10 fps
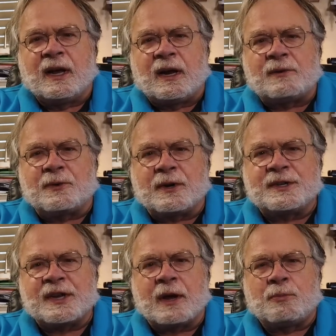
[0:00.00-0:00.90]
Uh, for
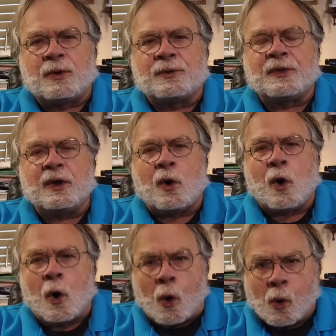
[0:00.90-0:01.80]
example, the
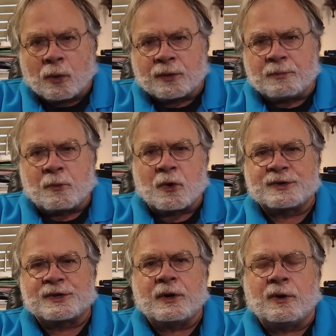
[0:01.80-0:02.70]
old
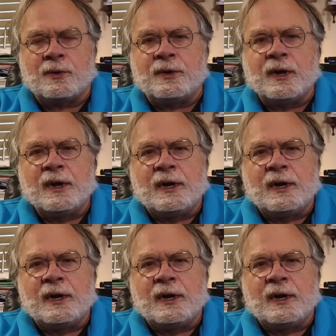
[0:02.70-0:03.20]
Morse code